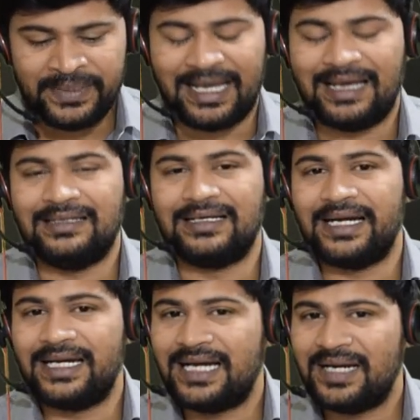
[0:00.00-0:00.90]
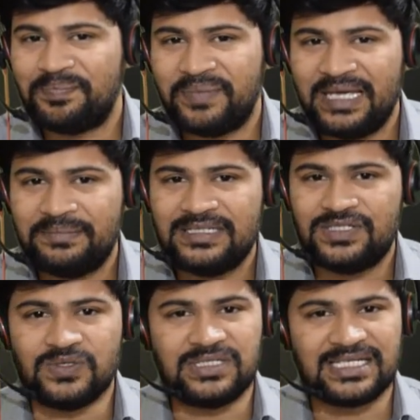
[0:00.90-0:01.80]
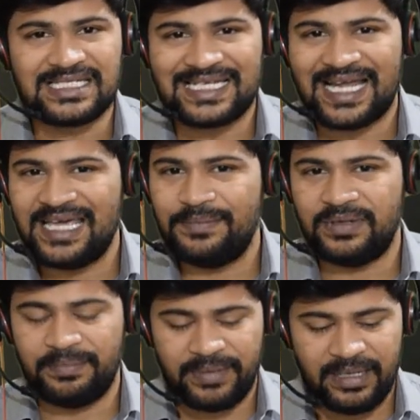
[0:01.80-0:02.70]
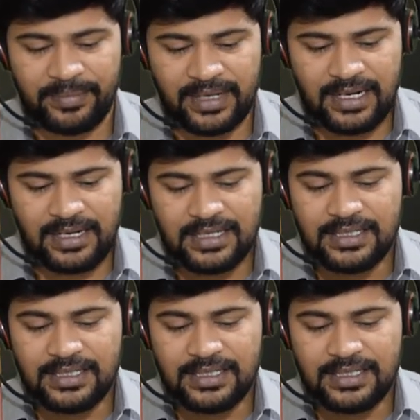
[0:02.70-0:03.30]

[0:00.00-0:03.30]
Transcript: and the credit card payments using Stripe and PayPal,